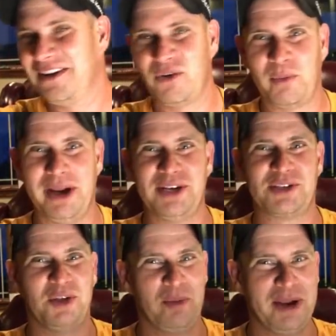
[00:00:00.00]
We're being
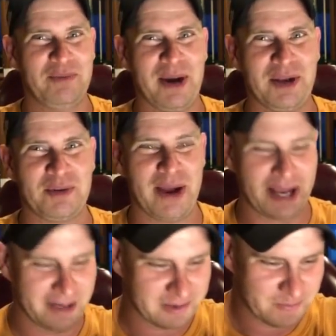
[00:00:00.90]
just a little bit
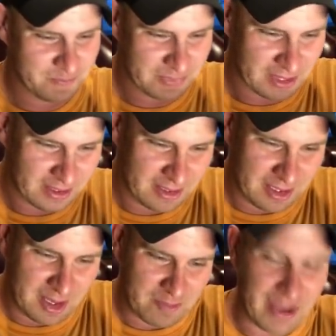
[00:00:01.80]
melodramatic.
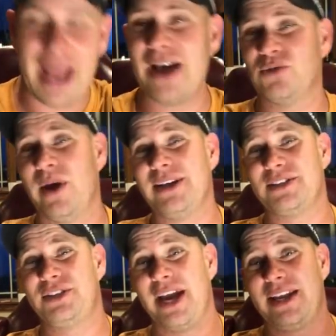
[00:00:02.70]
But yeah, I was wanting
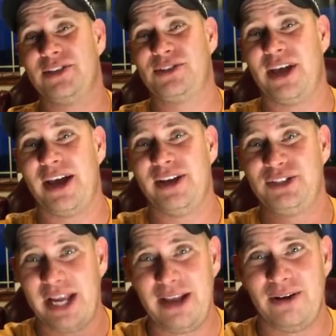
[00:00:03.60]
to check his
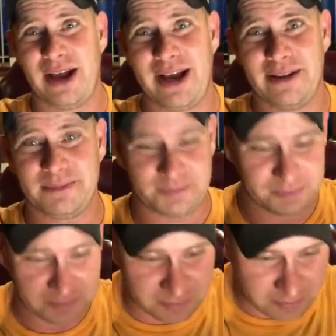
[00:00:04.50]
channel out,
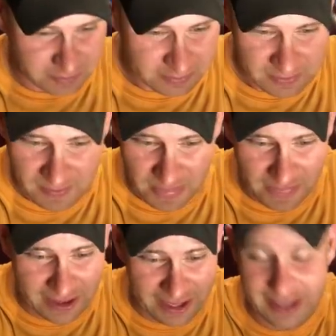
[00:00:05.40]

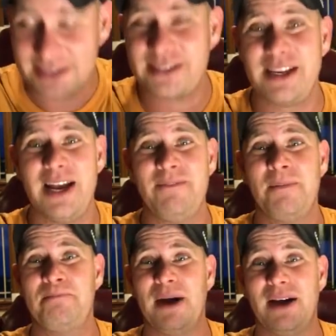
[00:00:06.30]
and the son of
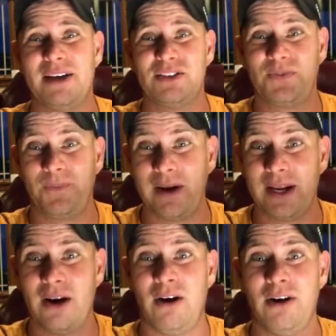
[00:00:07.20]
a buck is
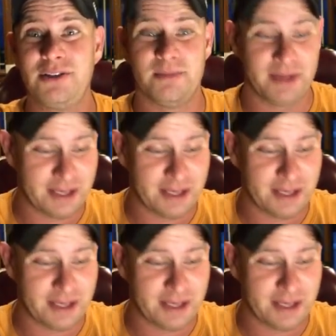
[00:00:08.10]
freaking awesome.